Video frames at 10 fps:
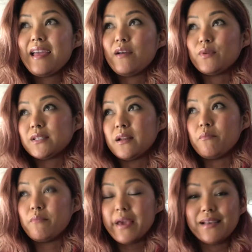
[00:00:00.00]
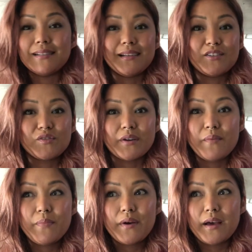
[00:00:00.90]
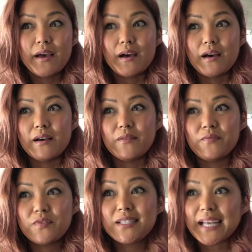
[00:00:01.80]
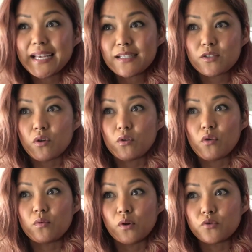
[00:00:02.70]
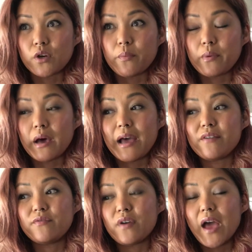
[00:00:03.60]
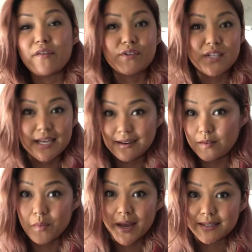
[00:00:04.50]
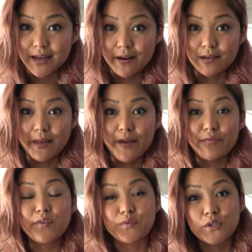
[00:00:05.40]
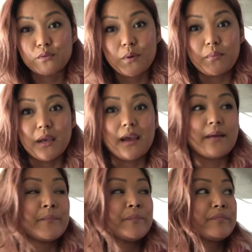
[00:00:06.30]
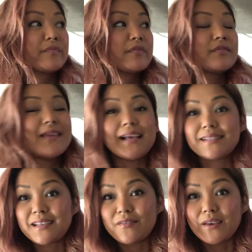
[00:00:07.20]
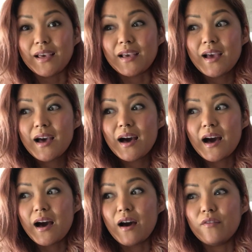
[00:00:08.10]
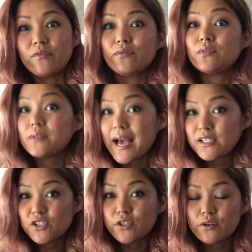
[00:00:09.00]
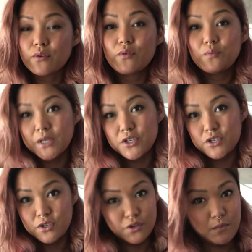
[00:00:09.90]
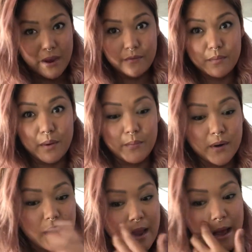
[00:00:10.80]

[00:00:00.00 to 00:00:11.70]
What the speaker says: It was an amazing trip. The second solo road trip I've ever taken in my entire life. The first one being Thanksgiving of last year, which you might remember.